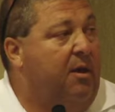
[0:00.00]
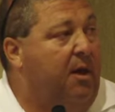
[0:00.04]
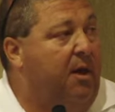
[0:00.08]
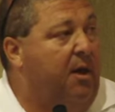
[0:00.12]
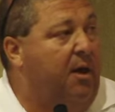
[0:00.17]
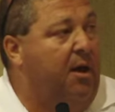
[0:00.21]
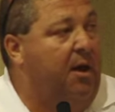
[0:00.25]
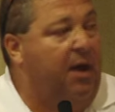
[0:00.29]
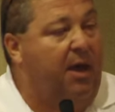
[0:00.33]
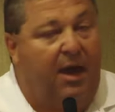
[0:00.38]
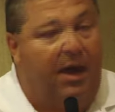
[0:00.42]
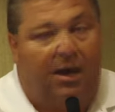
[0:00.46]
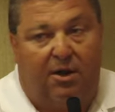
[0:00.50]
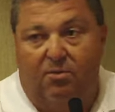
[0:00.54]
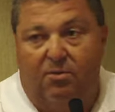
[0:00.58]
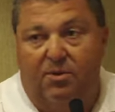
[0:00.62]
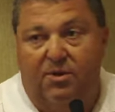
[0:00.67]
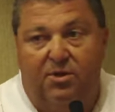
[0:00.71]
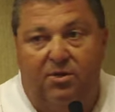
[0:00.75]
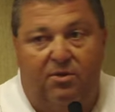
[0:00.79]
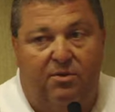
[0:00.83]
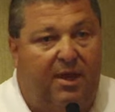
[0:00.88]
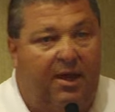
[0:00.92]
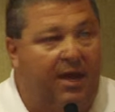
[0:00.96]
How do
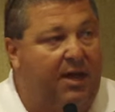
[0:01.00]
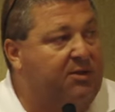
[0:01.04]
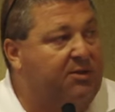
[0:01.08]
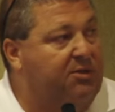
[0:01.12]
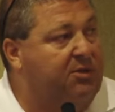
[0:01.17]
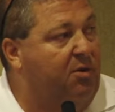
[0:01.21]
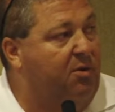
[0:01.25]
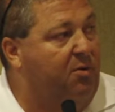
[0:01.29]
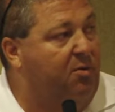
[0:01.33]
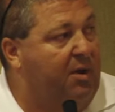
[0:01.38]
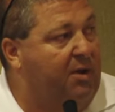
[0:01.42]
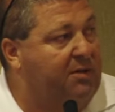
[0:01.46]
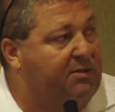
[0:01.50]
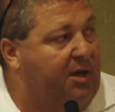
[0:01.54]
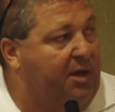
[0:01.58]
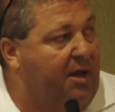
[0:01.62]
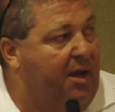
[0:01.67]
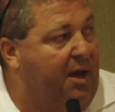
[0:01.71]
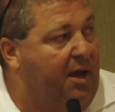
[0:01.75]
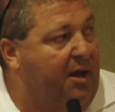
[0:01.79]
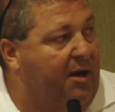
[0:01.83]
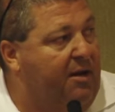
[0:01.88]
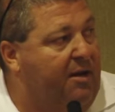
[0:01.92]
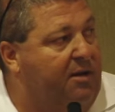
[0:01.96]
we do that? So as I
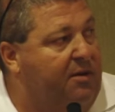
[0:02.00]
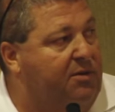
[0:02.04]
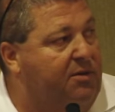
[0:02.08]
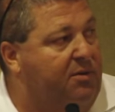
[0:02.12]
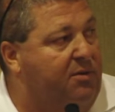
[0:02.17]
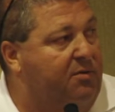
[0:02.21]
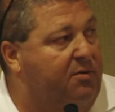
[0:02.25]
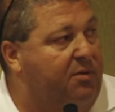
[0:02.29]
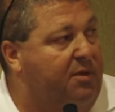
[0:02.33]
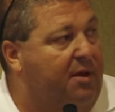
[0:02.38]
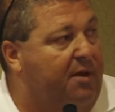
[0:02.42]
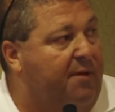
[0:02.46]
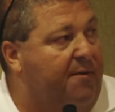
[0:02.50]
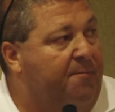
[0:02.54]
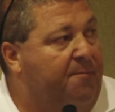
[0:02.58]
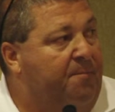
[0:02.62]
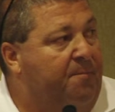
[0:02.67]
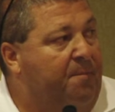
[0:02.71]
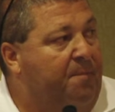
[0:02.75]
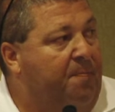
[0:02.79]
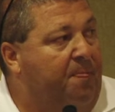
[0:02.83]
got into the